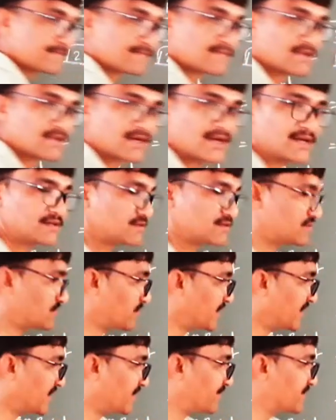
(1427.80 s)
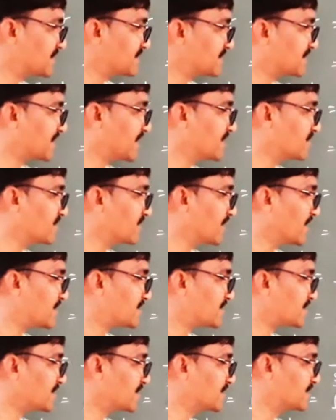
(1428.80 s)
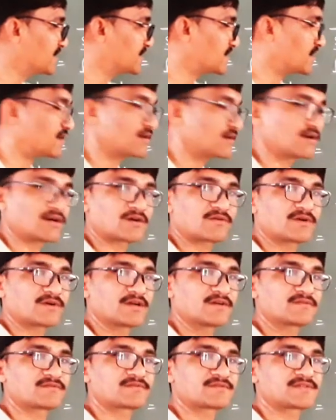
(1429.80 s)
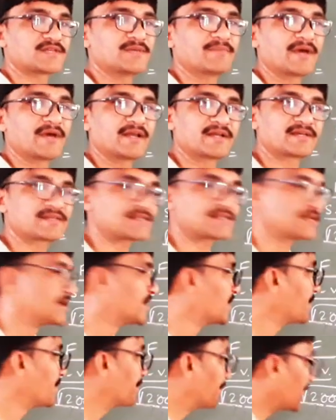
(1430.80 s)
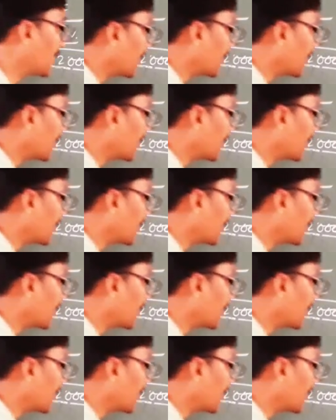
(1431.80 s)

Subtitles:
Right? So F is calculated is according to C minus P.